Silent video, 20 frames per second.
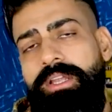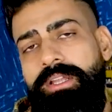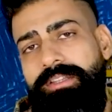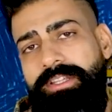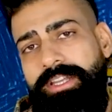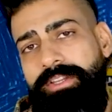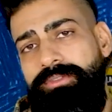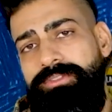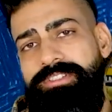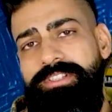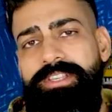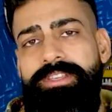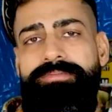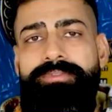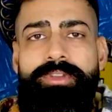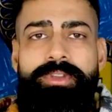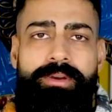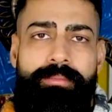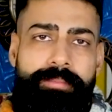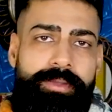that you see
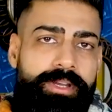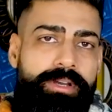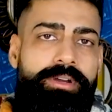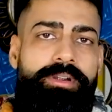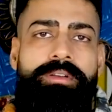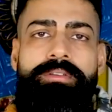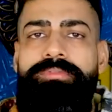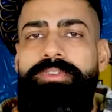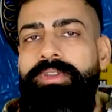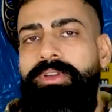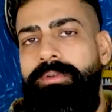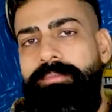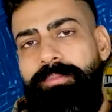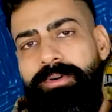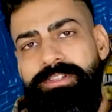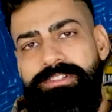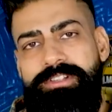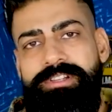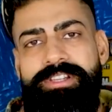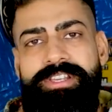for your beard, for your
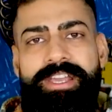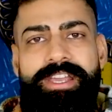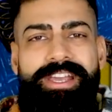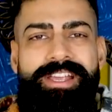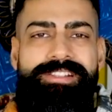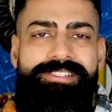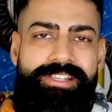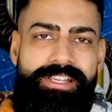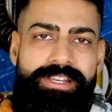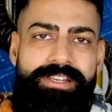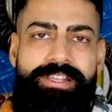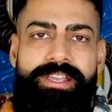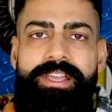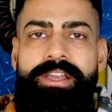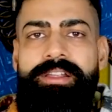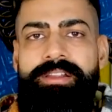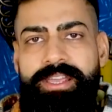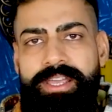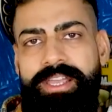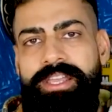personal care, skin
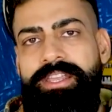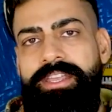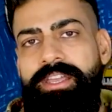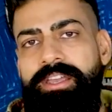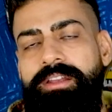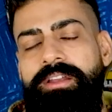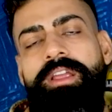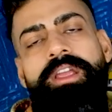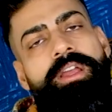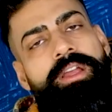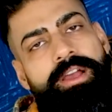care, hair care.